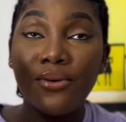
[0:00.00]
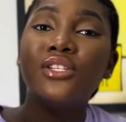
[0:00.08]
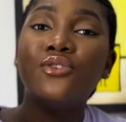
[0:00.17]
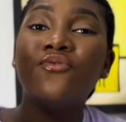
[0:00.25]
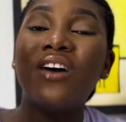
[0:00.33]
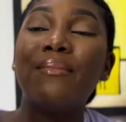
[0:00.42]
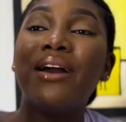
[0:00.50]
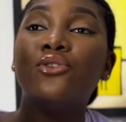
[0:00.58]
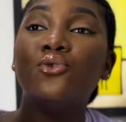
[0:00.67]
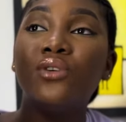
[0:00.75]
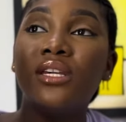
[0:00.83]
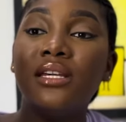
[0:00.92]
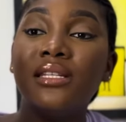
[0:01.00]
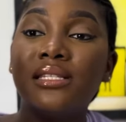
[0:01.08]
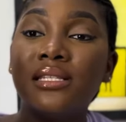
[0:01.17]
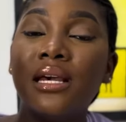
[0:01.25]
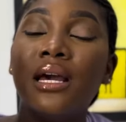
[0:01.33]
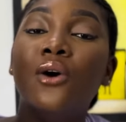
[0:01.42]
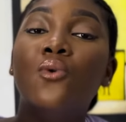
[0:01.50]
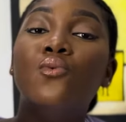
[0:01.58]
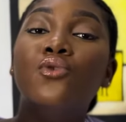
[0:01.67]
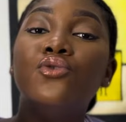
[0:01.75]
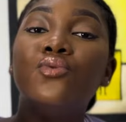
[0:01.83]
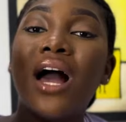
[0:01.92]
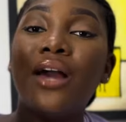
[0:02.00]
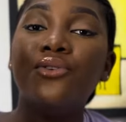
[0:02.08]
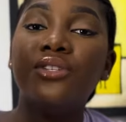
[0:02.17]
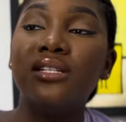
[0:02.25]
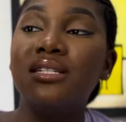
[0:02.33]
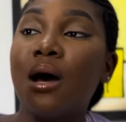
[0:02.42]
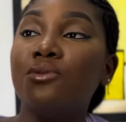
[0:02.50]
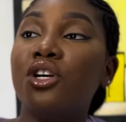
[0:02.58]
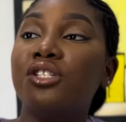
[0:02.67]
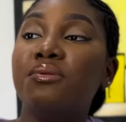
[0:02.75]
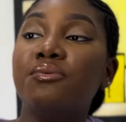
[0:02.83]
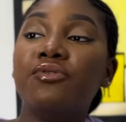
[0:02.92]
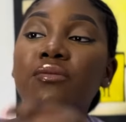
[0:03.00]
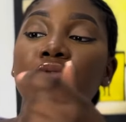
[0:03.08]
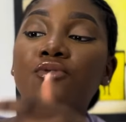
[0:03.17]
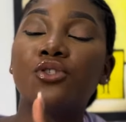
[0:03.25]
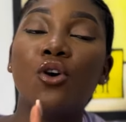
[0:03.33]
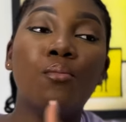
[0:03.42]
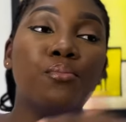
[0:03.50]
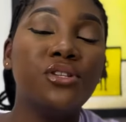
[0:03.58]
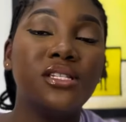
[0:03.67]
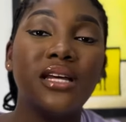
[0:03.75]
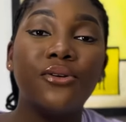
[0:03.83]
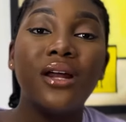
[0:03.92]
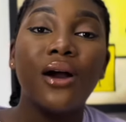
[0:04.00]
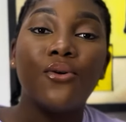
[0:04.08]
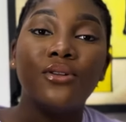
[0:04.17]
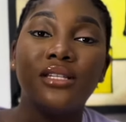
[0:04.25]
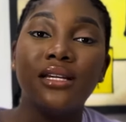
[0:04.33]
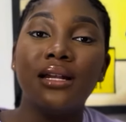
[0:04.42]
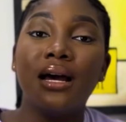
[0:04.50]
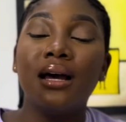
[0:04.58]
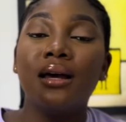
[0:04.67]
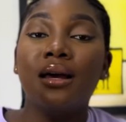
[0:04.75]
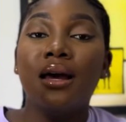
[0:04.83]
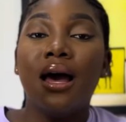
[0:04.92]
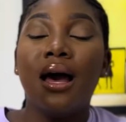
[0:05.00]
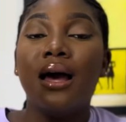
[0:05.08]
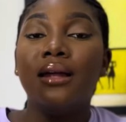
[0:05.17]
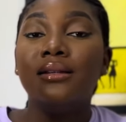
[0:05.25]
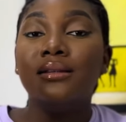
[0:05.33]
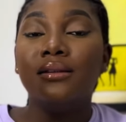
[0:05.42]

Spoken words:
In fact, my two kids are using it. I'll just maybe remove some, put in another container, and